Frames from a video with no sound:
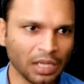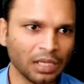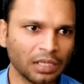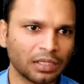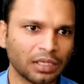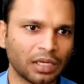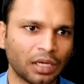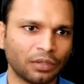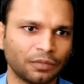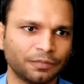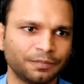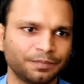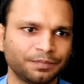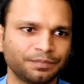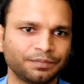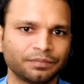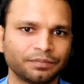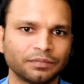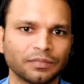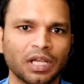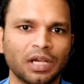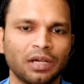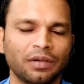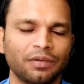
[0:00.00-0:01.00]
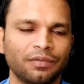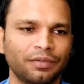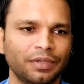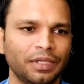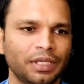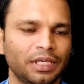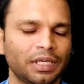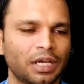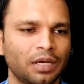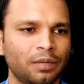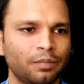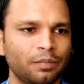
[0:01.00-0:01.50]
Now
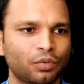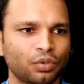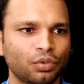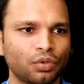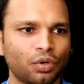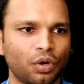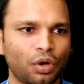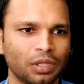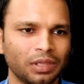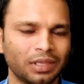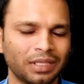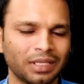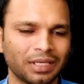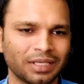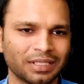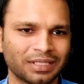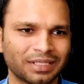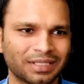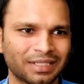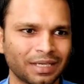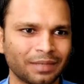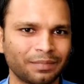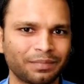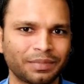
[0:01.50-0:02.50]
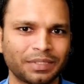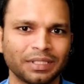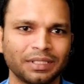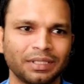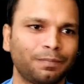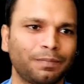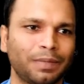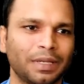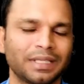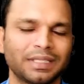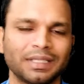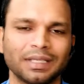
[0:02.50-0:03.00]
we come to all the steps in
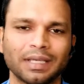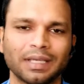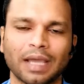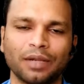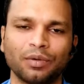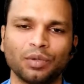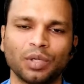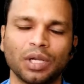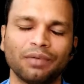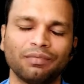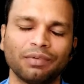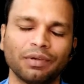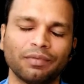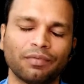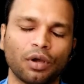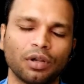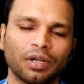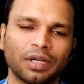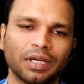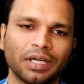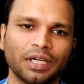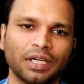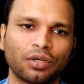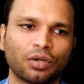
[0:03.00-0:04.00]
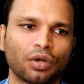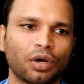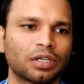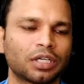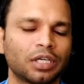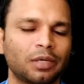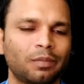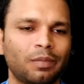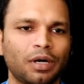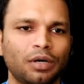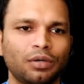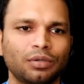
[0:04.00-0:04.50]
placing cannula. We've already talked
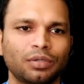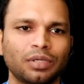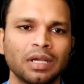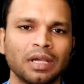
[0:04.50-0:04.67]
about